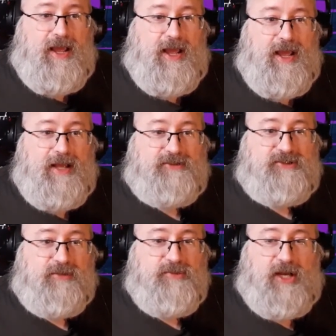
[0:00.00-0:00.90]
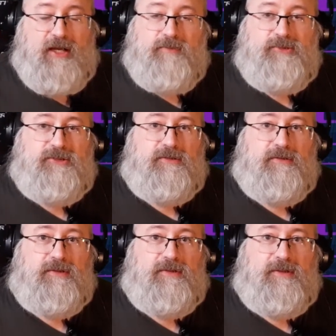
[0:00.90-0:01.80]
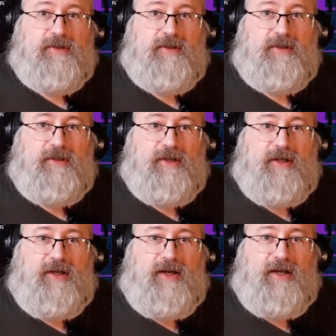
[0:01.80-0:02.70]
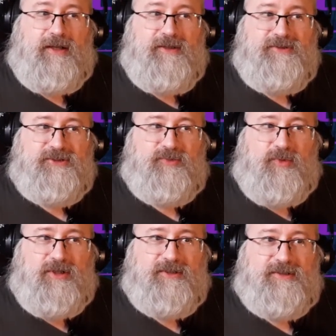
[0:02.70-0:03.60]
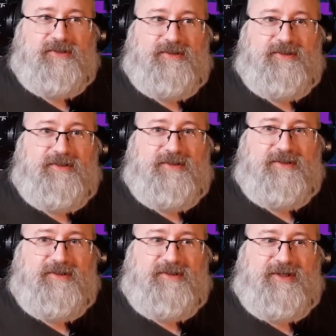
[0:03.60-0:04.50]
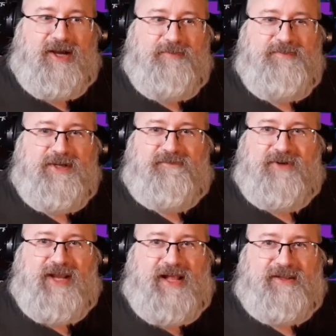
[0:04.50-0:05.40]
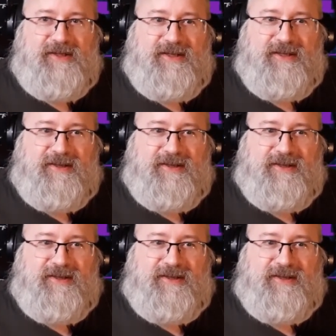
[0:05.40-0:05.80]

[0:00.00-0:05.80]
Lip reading: And sometimes you just want a bit of reality.